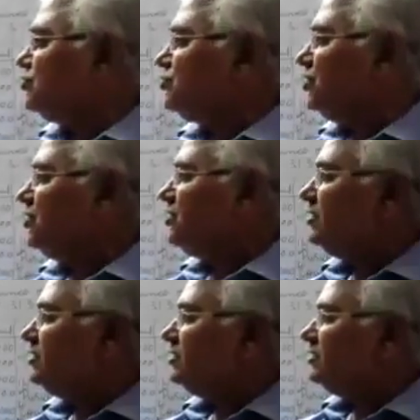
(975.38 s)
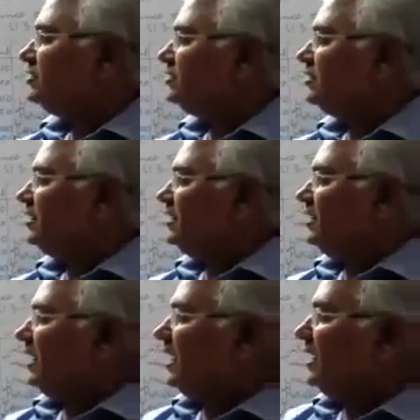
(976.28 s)
the closing stock
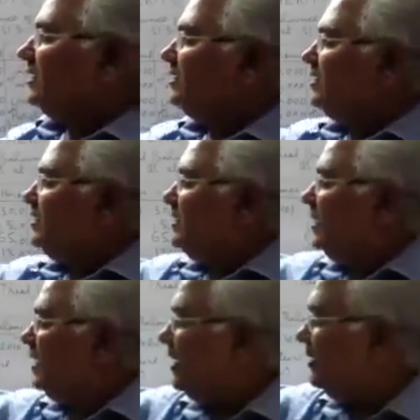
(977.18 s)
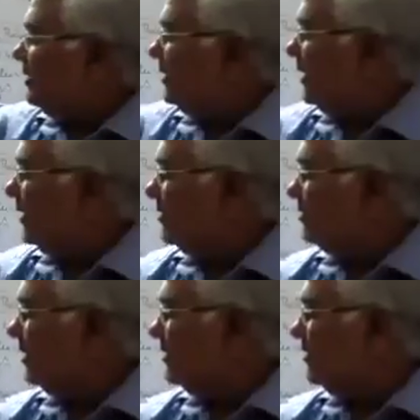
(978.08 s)
and other
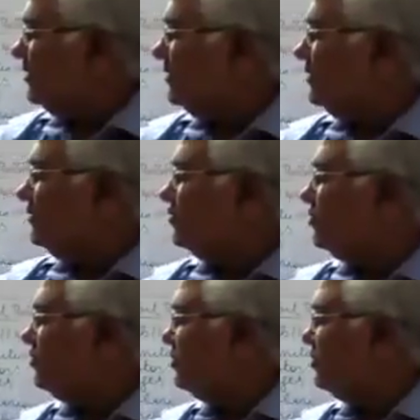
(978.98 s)
direct charges.